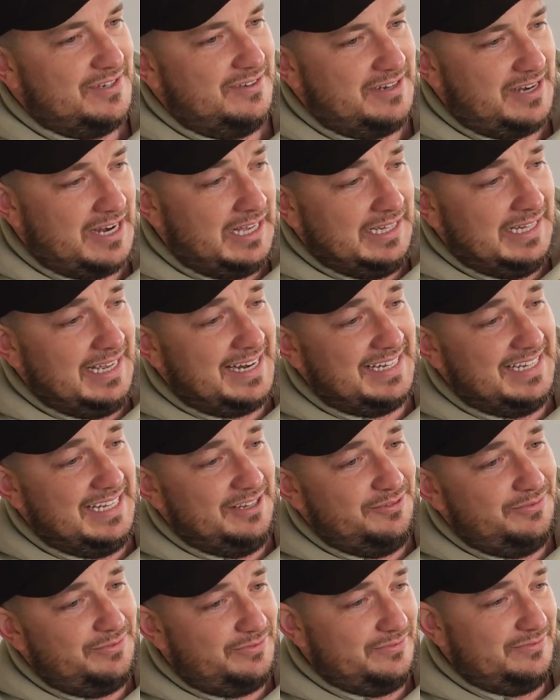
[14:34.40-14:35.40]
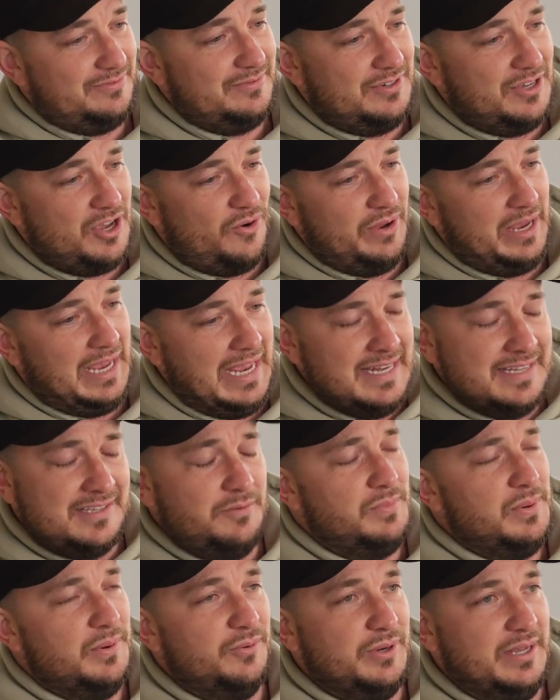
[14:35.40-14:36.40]
a collective going into
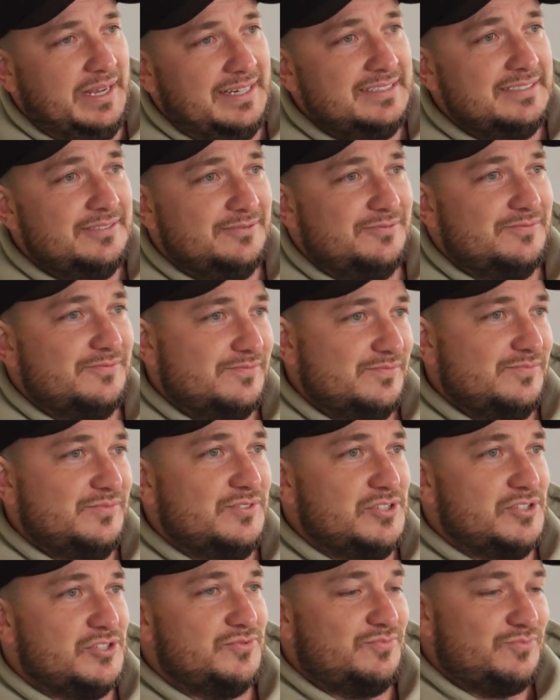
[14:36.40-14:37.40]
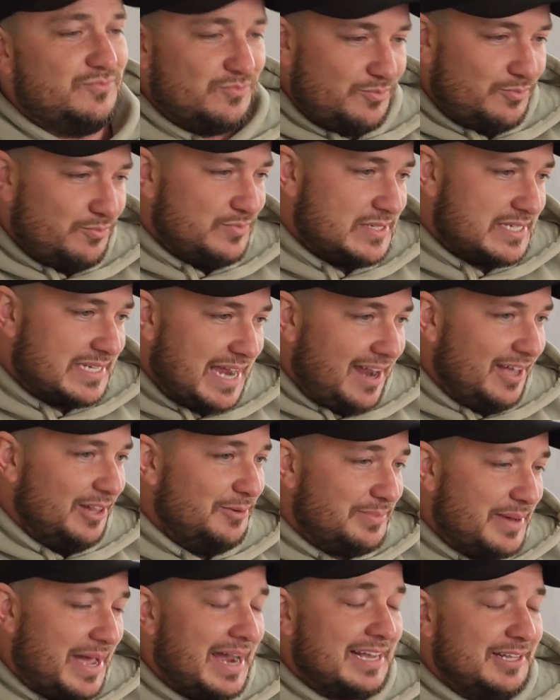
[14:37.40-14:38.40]
building, just scale
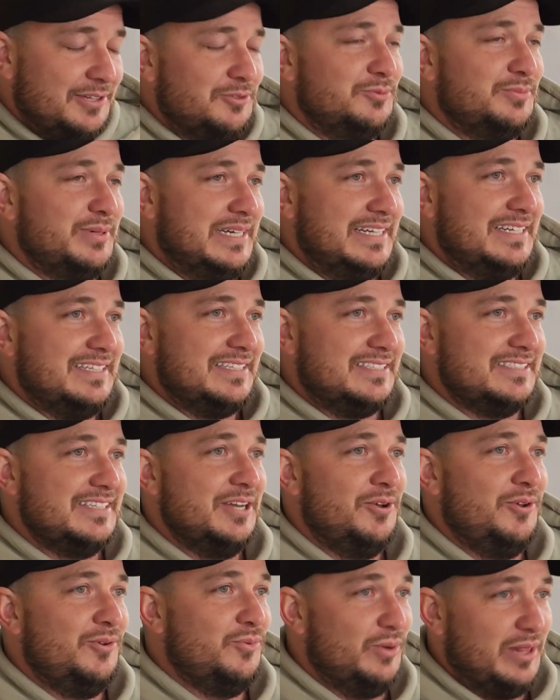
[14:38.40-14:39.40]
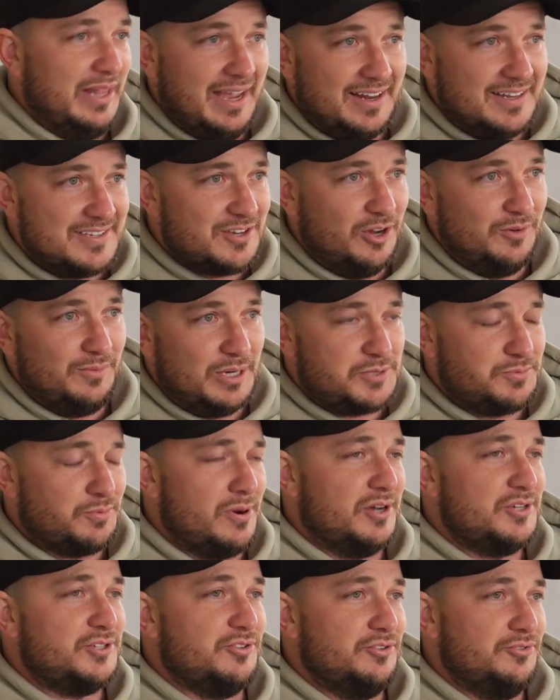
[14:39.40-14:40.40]
it back a little bit without so much
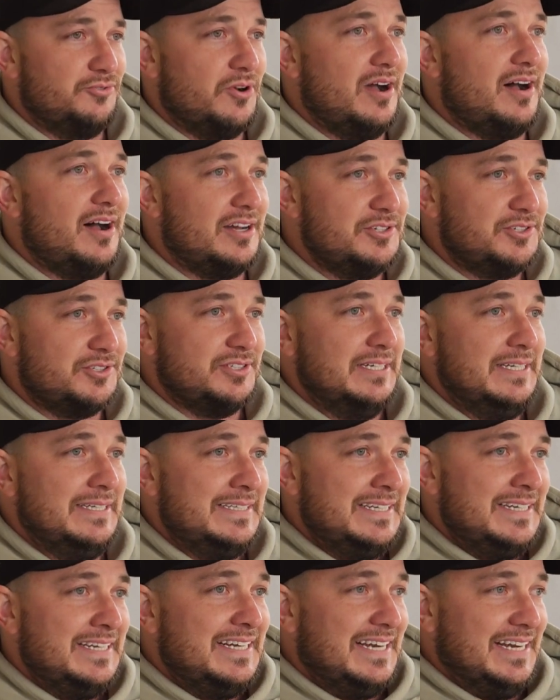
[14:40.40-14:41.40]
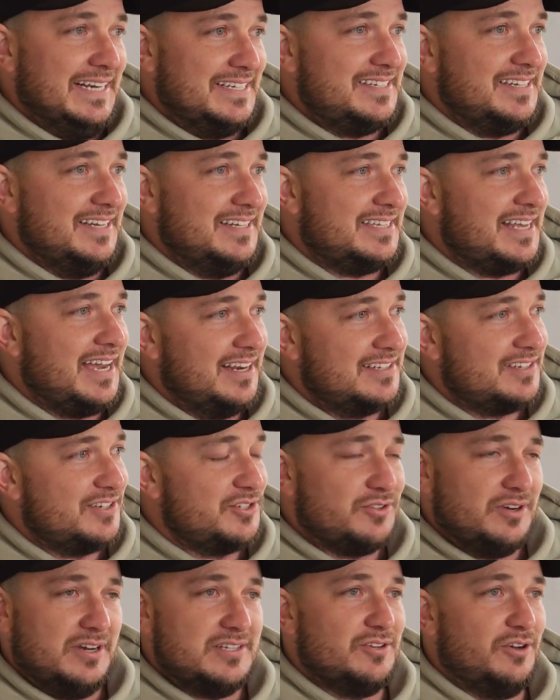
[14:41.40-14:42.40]
pressure and rush, it takes the
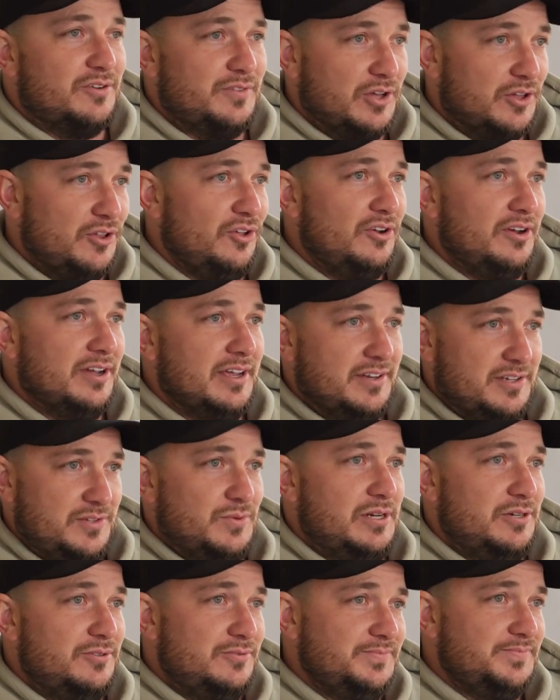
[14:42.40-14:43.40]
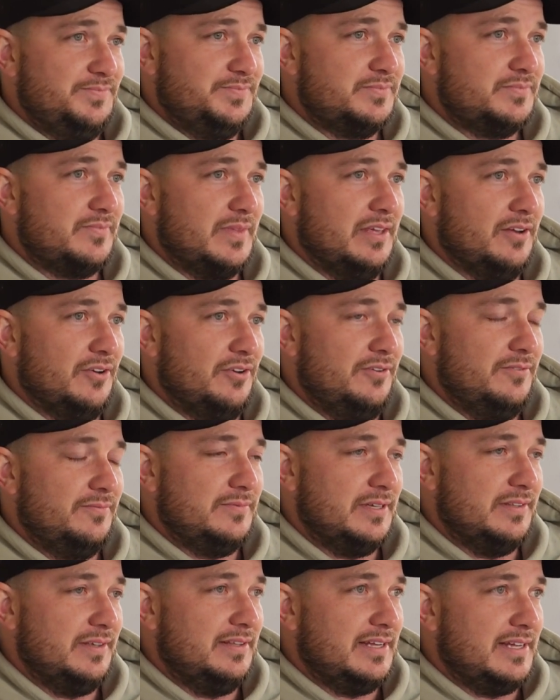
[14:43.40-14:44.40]
stress off the client as well.
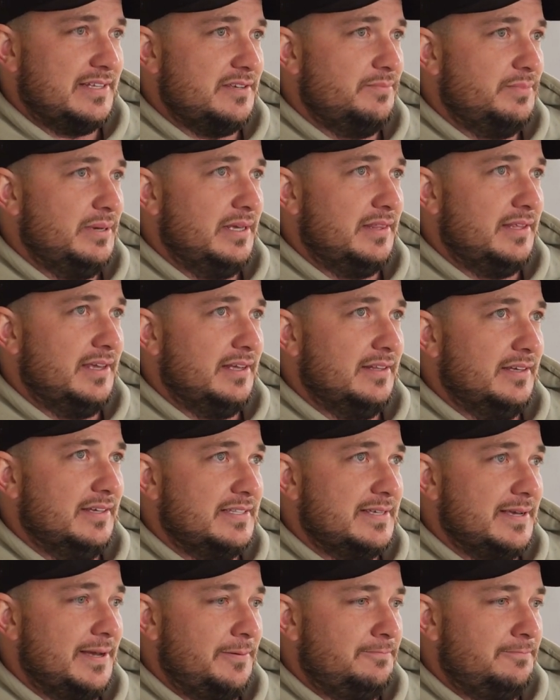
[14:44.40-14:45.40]
I think that's a big thing that